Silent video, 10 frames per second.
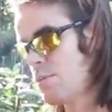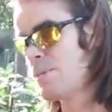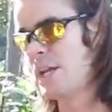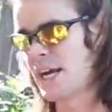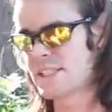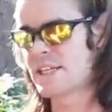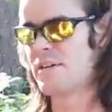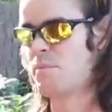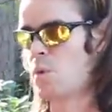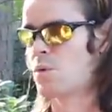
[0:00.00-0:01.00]
It would be nice to
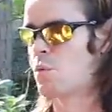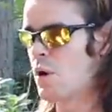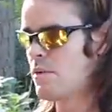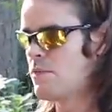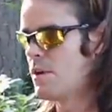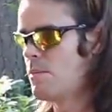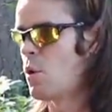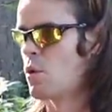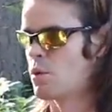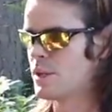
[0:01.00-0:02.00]
have more than one of them
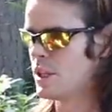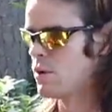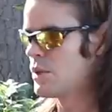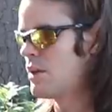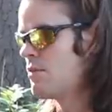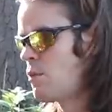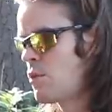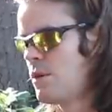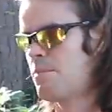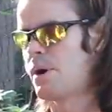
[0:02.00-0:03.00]
or a reload kit for them,